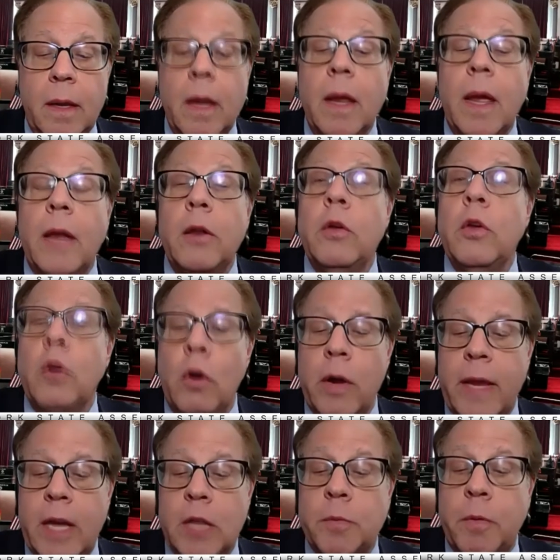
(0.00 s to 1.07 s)
And New
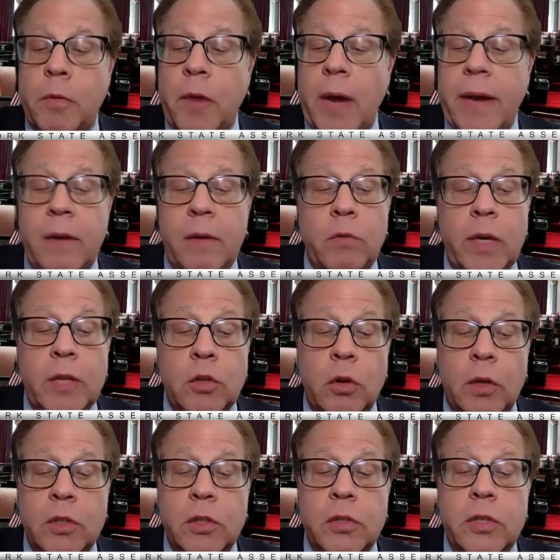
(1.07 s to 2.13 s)
York has provided
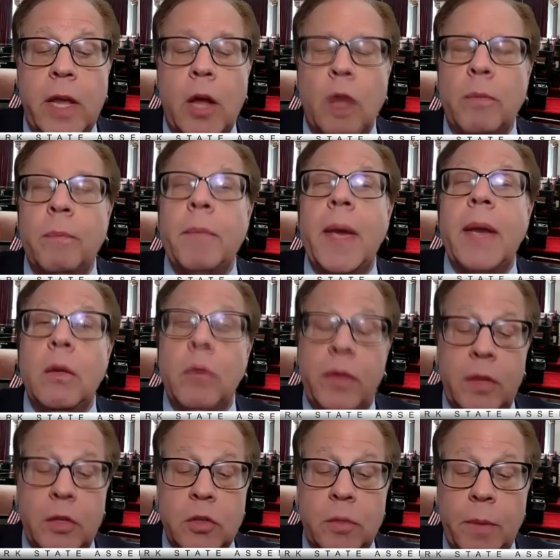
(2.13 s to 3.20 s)
resources to help many
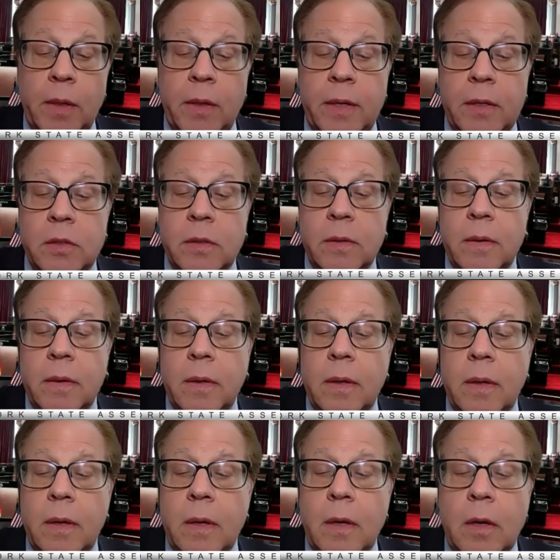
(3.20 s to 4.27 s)
with disabilities.
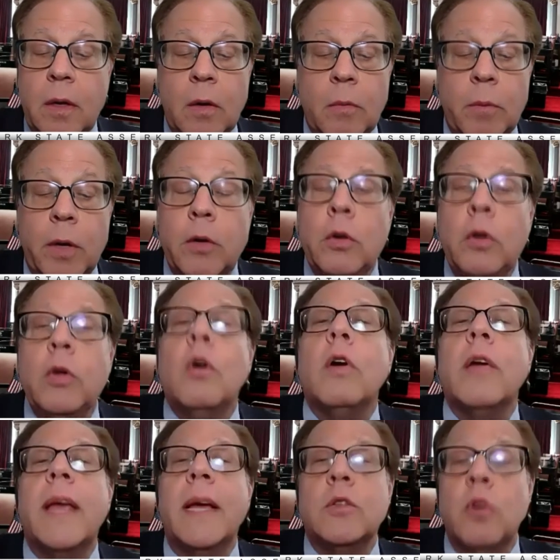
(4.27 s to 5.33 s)
But New
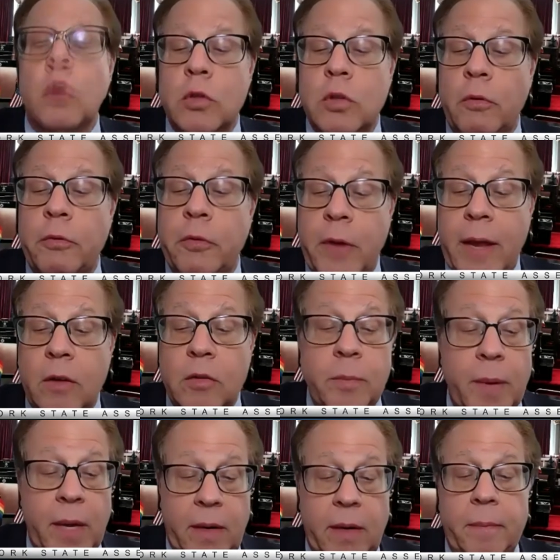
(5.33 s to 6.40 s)
York has also failed
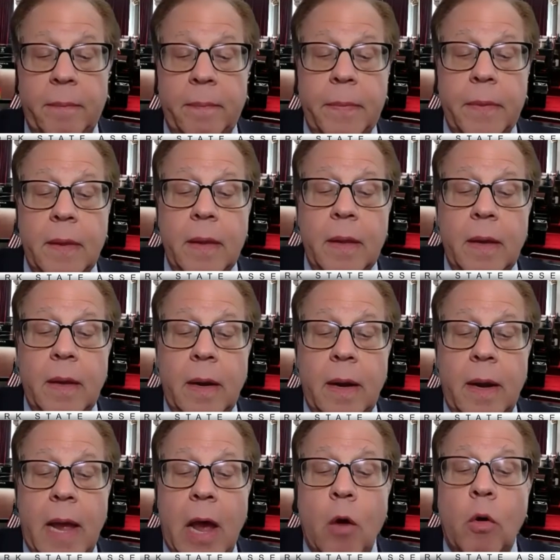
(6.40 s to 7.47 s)
many.
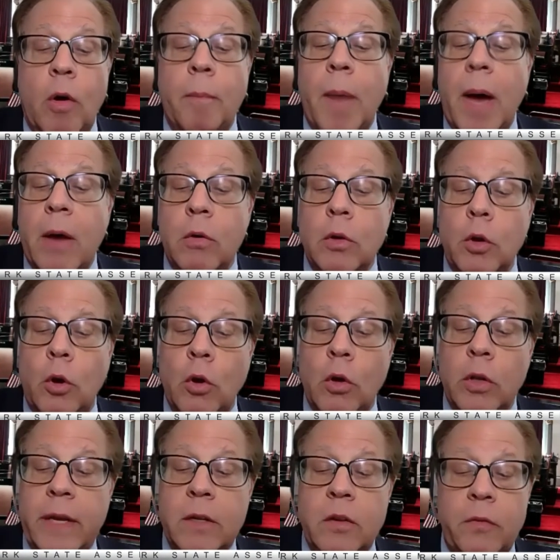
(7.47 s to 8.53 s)
Our model
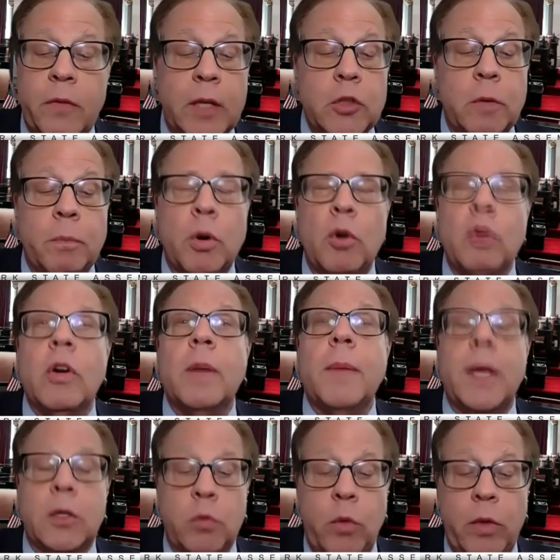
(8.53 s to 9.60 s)
early intervention
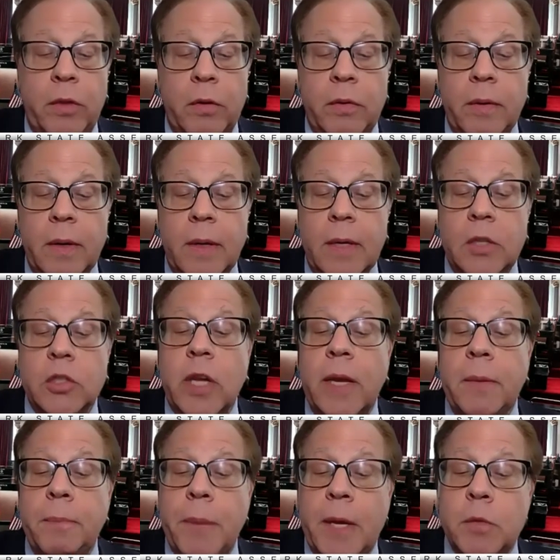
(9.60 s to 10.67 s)
program has withered.
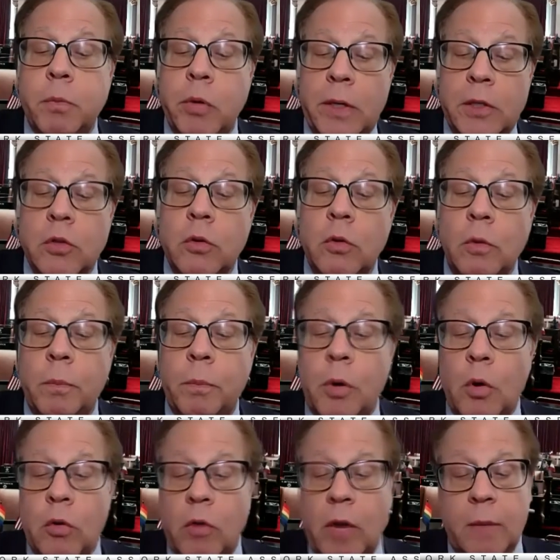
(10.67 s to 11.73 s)
Site-based preschool
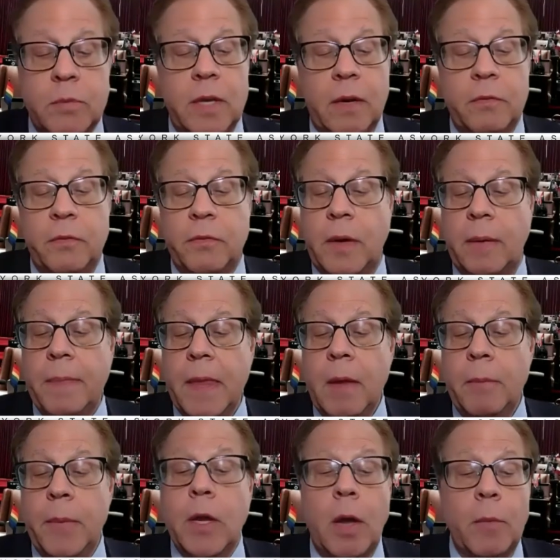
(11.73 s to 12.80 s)
programs have
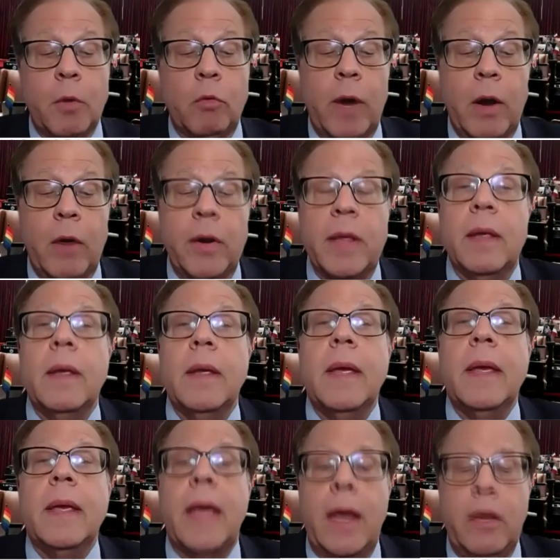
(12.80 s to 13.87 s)
become a rarity.
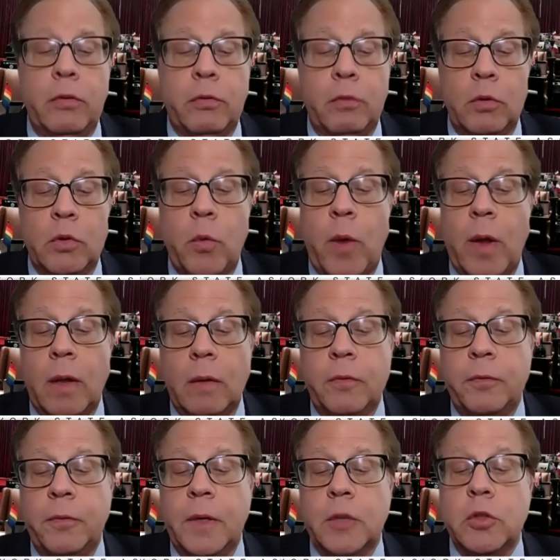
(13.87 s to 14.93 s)

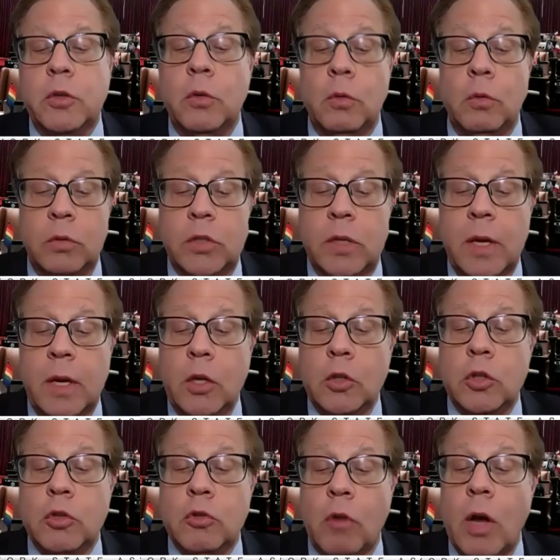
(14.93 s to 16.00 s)
K-12 schools
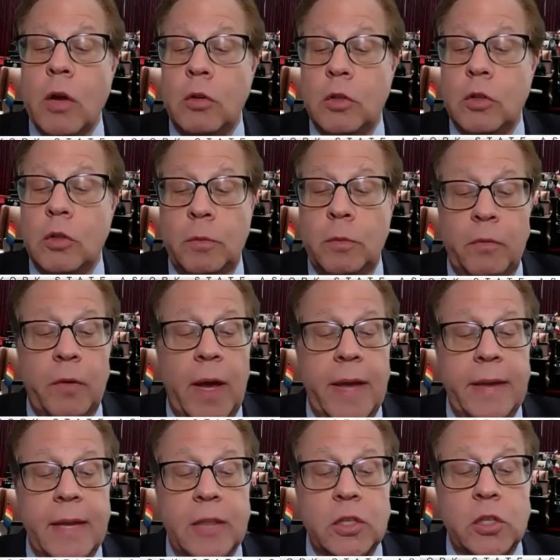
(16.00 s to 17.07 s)
struggle to
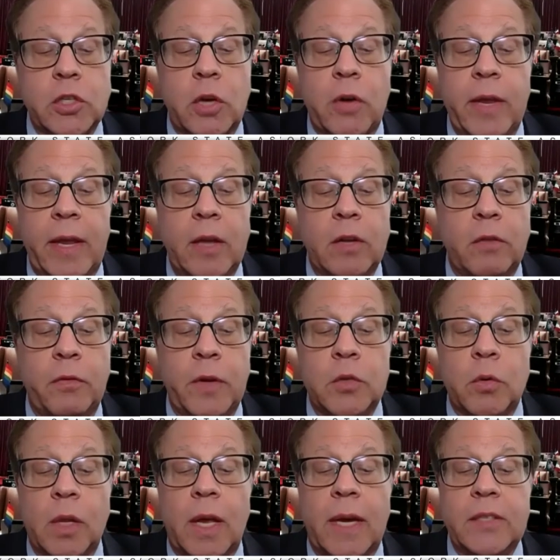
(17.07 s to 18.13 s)
provide necessary
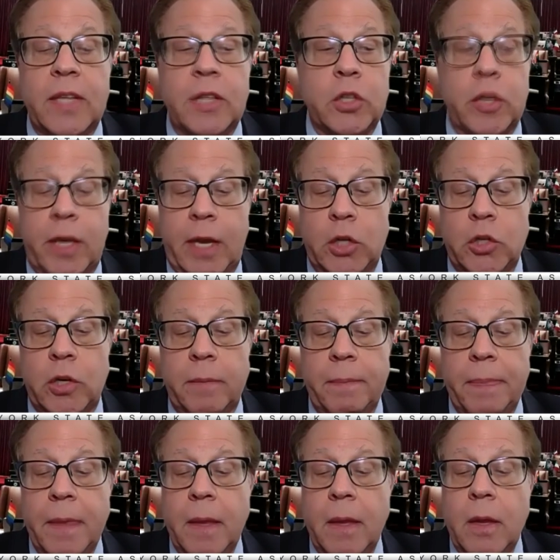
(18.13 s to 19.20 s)
individualized education.
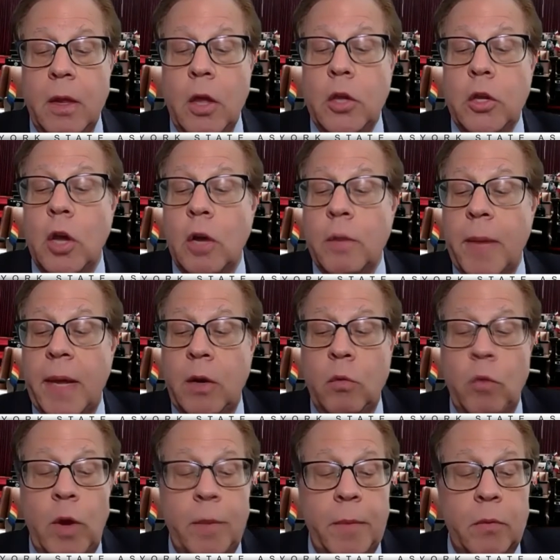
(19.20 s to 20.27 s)
Young men and
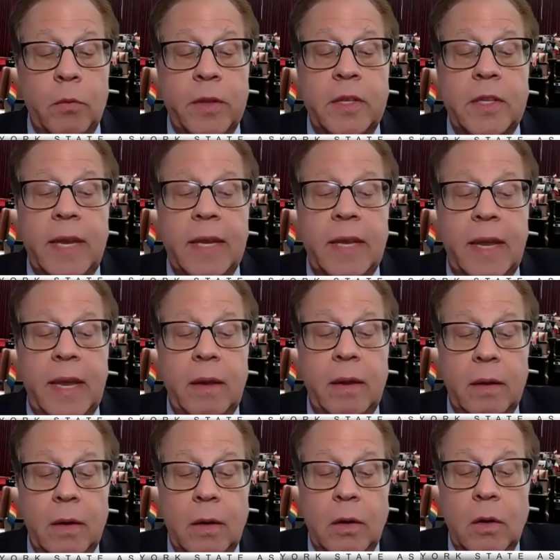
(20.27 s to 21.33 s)
women with DD
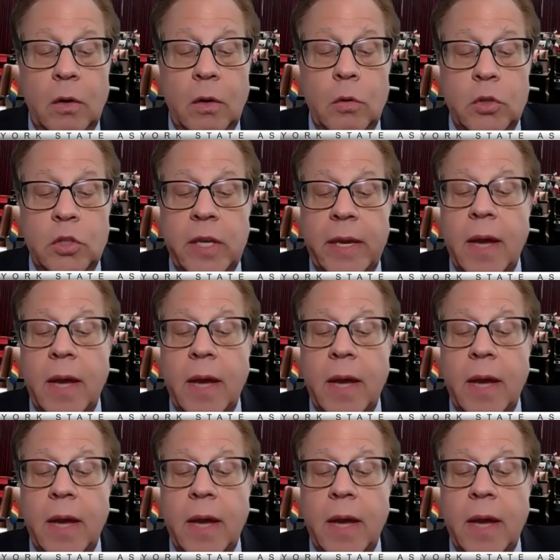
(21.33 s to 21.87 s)
who seek